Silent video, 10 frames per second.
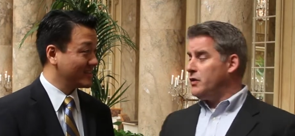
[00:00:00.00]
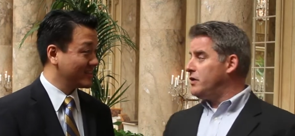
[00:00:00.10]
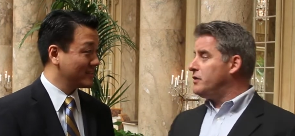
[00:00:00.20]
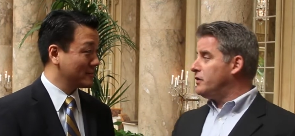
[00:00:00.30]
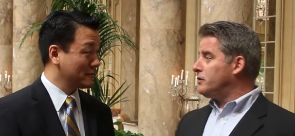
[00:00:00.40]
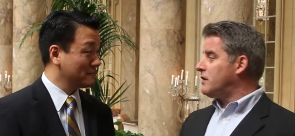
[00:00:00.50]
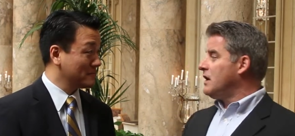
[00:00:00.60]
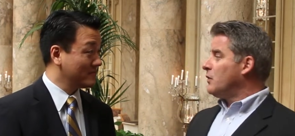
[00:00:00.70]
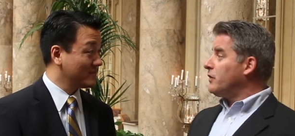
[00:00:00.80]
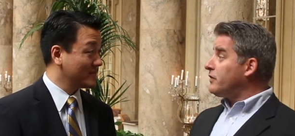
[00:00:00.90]
Speaker 1: introduced
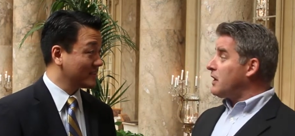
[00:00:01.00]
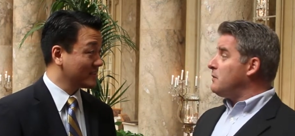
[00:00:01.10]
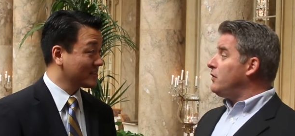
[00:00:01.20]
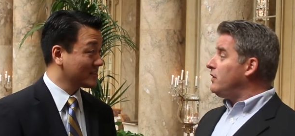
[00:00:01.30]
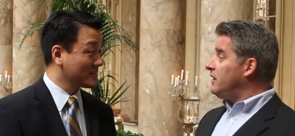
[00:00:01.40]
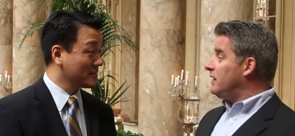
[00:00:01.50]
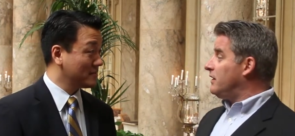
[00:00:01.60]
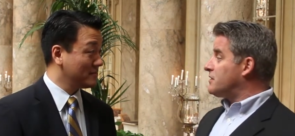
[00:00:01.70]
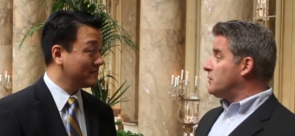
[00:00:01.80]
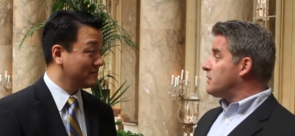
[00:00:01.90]
was a community
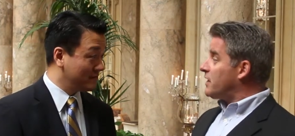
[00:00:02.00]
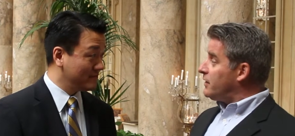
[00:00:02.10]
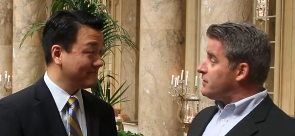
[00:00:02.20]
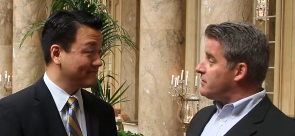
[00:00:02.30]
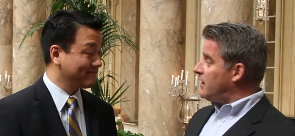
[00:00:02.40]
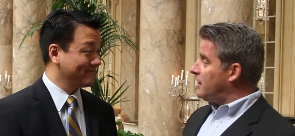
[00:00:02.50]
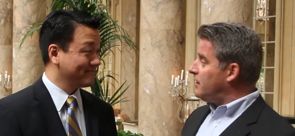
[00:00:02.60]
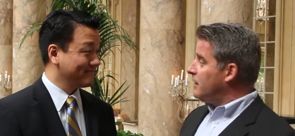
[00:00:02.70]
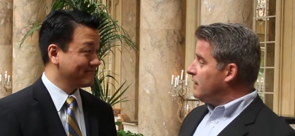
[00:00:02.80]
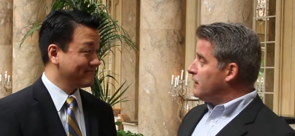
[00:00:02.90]
edition, which mm -hmm. I mm-hmm. understand
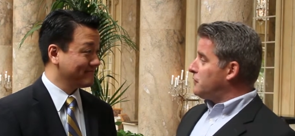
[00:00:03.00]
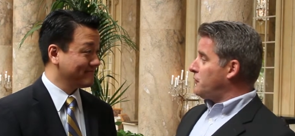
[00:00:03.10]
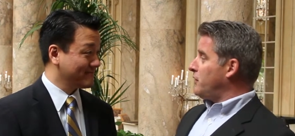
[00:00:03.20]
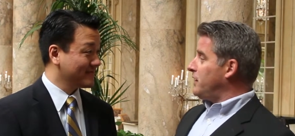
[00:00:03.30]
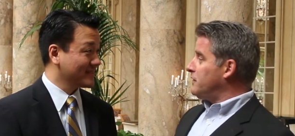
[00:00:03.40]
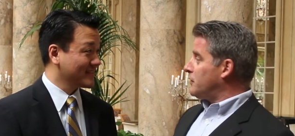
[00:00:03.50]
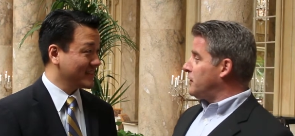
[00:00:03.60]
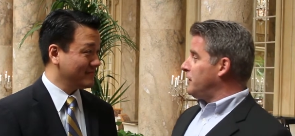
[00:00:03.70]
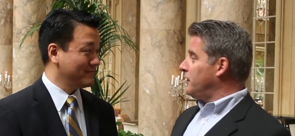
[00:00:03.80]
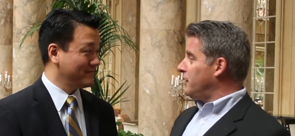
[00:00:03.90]
is free. So
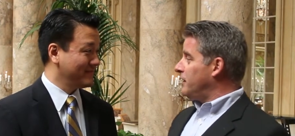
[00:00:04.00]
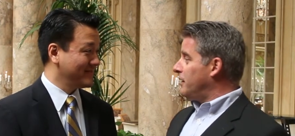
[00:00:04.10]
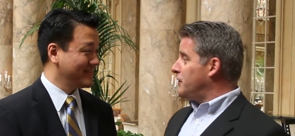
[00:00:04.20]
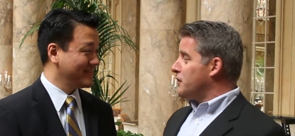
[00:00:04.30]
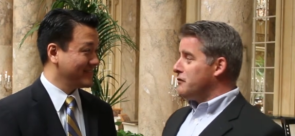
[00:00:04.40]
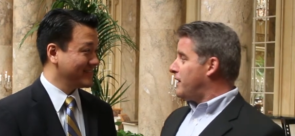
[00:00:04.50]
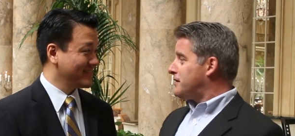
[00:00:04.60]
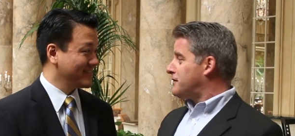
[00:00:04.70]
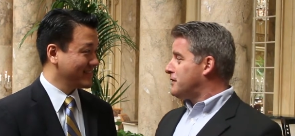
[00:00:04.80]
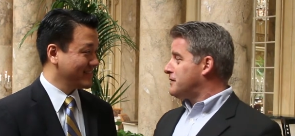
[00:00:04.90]
clearly yep. uh, your
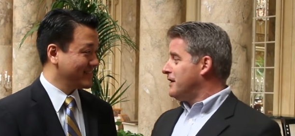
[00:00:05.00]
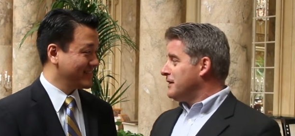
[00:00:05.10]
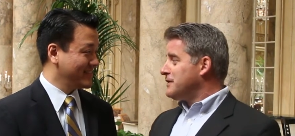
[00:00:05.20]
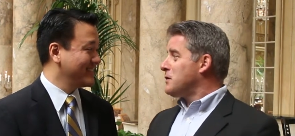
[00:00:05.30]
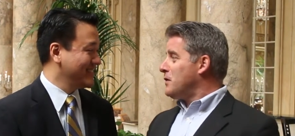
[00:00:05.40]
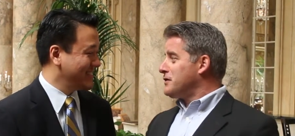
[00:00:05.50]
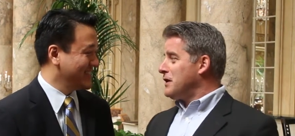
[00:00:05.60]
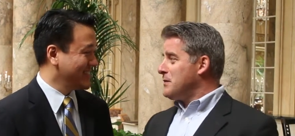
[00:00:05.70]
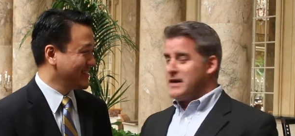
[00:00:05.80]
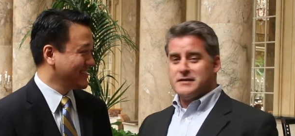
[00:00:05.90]
investors still want you
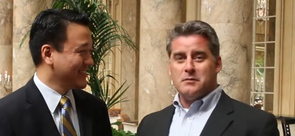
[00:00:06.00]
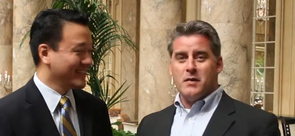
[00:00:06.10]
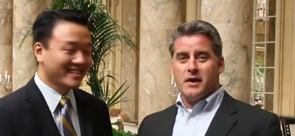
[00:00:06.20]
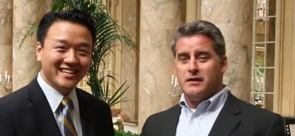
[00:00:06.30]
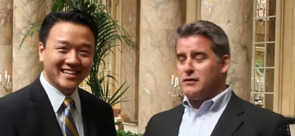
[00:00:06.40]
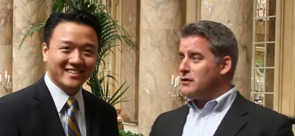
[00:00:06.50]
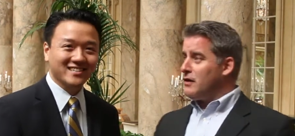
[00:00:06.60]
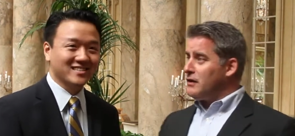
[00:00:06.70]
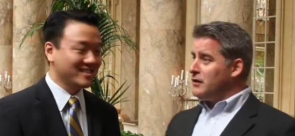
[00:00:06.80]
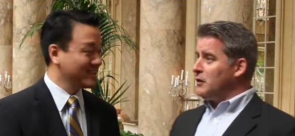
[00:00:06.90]
to make some money. So yep.
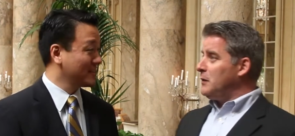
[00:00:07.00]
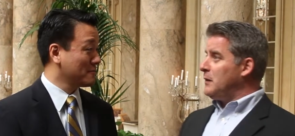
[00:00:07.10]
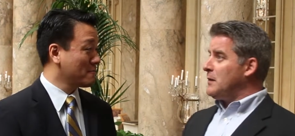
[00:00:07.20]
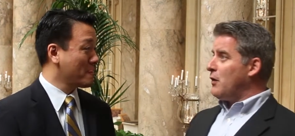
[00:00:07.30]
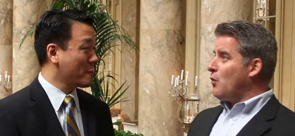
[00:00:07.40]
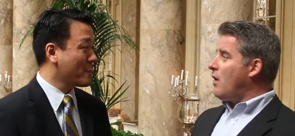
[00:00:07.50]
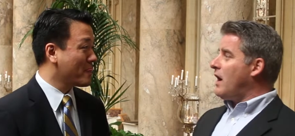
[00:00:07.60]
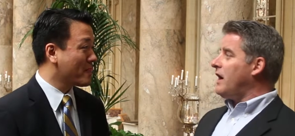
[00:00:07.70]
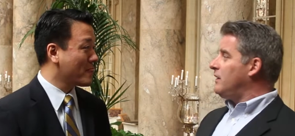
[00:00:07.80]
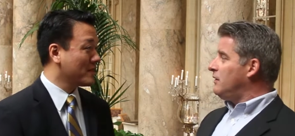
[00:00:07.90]
talk a little bit about
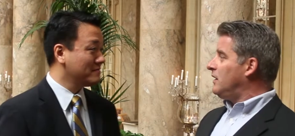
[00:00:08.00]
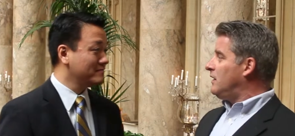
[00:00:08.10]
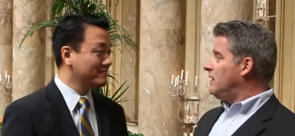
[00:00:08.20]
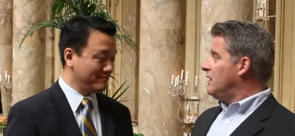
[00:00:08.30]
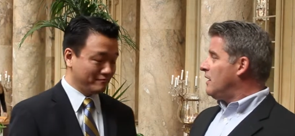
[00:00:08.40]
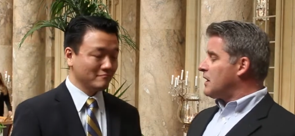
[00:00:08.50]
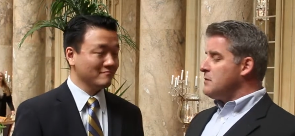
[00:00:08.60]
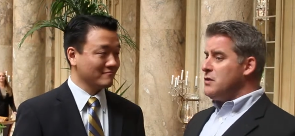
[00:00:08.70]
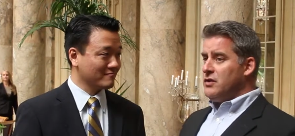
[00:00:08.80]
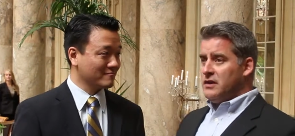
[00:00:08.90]
why you did mm -hmm. a mm-hmm.
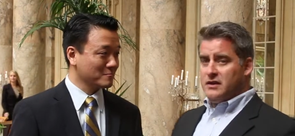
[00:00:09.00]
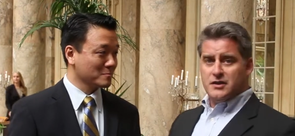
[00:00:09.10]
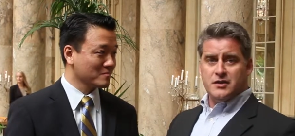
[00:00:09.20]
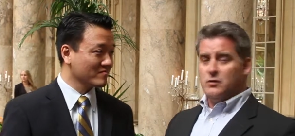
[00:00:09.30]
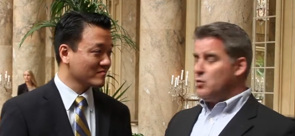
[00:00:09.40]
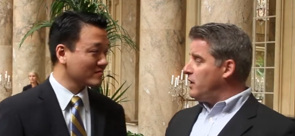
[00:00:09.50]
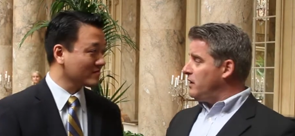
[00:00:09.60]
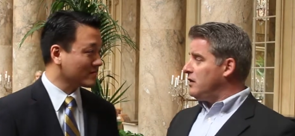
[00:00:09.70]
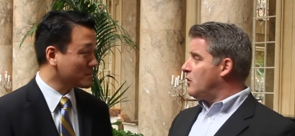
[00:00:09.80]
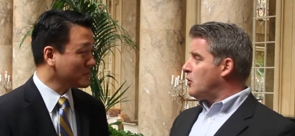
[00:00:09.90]
community edition, what
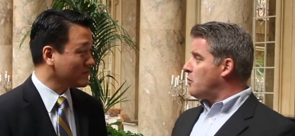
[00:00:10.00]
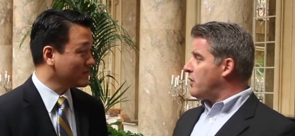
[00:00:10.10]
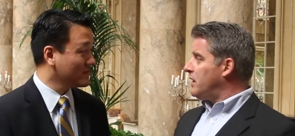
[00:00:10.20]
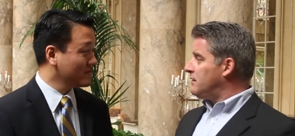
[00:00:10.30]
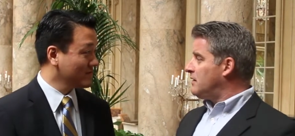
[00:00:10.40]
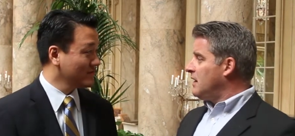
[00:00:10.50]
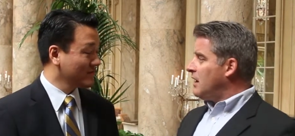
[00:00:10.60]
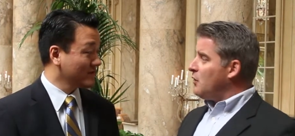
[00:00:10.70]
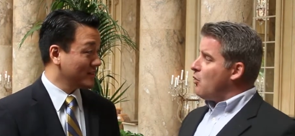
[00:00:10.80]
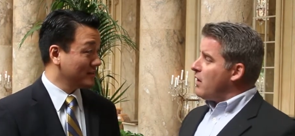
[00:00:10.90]
it incorporates,
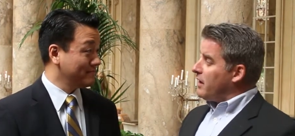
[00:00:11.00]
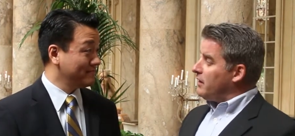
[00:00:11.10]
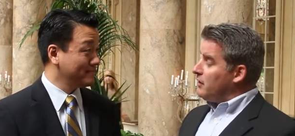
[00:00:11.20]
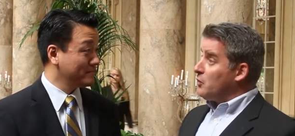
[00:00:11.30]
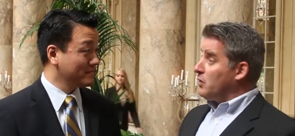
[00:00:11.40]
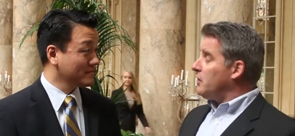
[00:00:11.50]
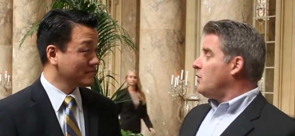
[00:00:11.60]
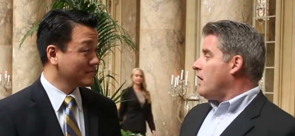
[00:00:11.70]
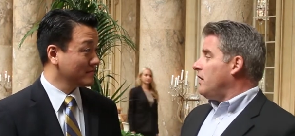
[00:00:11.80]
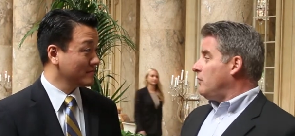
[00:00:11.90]
and why, you know, really
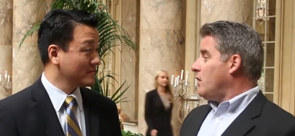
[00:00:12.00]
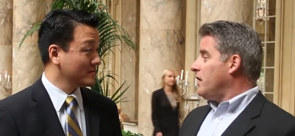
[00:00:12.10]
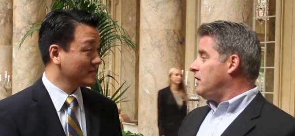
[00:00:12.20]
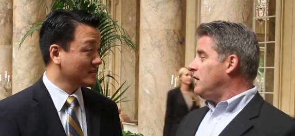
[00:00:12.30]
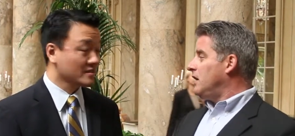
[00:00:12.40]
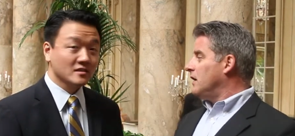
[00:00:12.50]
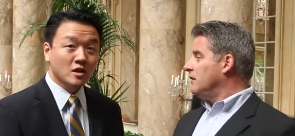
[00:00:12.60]
why, why you did it.